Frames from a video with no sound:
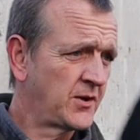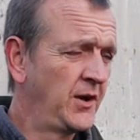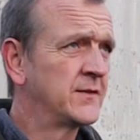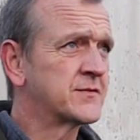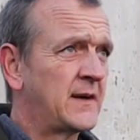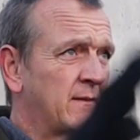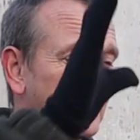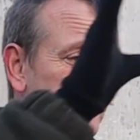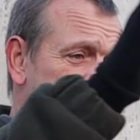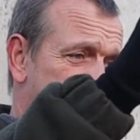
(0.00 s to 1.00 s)
so it
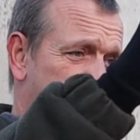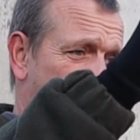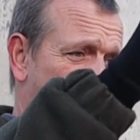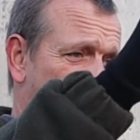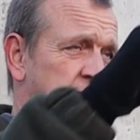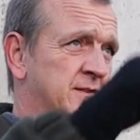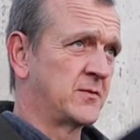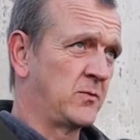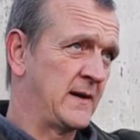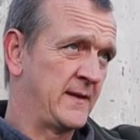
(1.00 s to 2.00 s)
curves around, leading to the
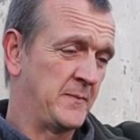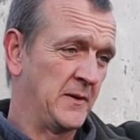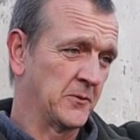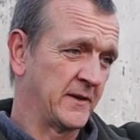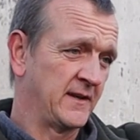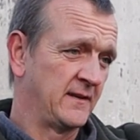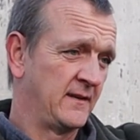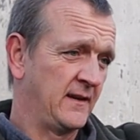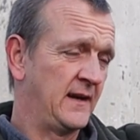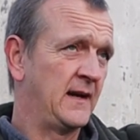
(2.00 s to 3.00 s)
colours where the
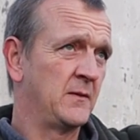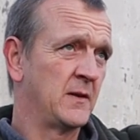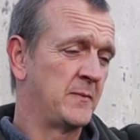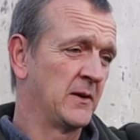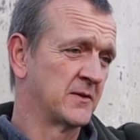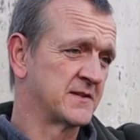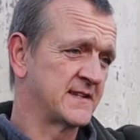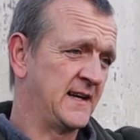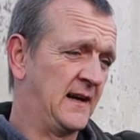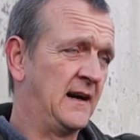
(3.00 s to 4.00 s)
buildings
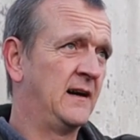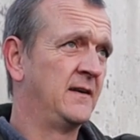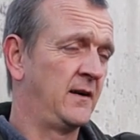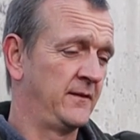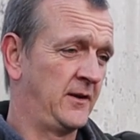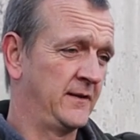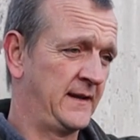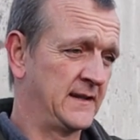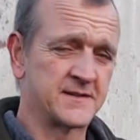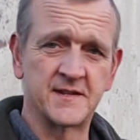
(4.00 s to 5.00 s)
and that are
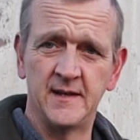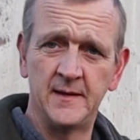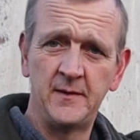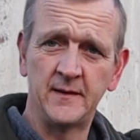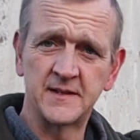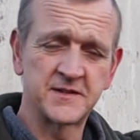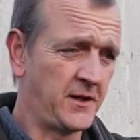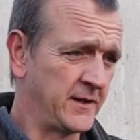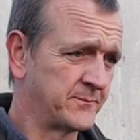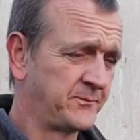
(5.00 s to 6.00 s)
on
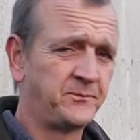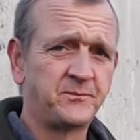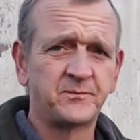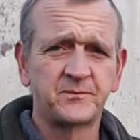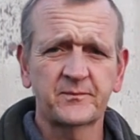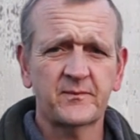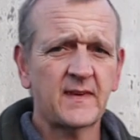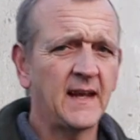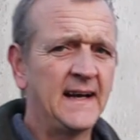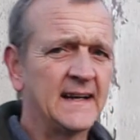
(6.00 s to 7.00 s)
that side.
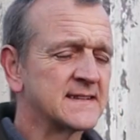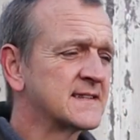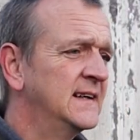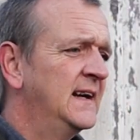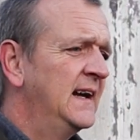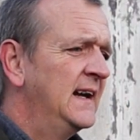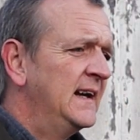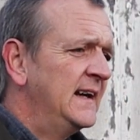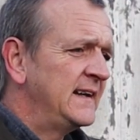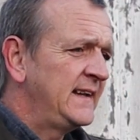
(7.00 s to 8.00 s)
And
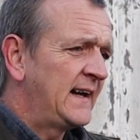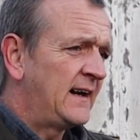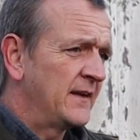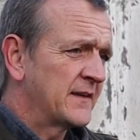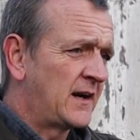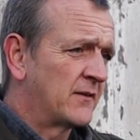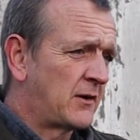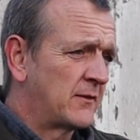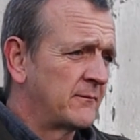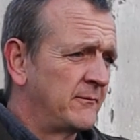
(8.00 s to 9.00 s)
yeah, I
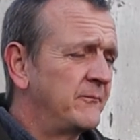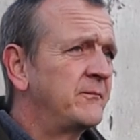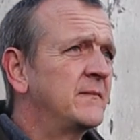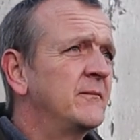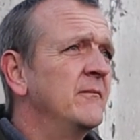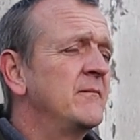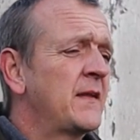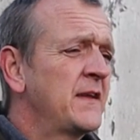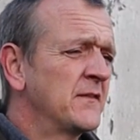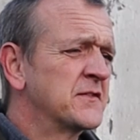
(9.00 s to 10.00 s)
think
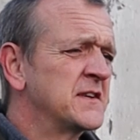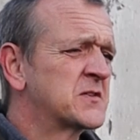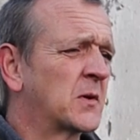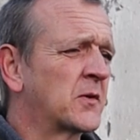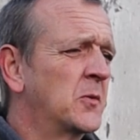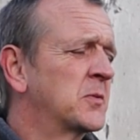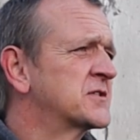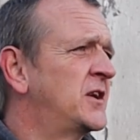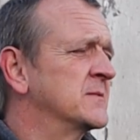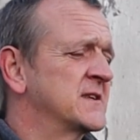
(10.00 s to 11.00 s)
I've done this one
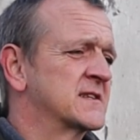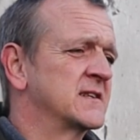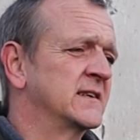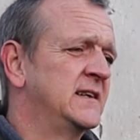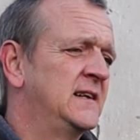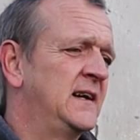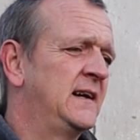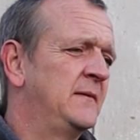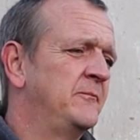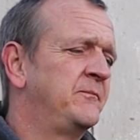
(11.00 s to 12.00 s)
a couple of times
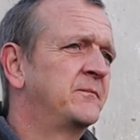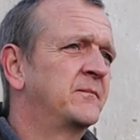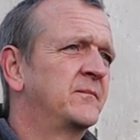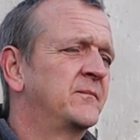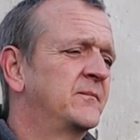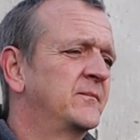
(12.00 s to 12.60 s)
actually. I'm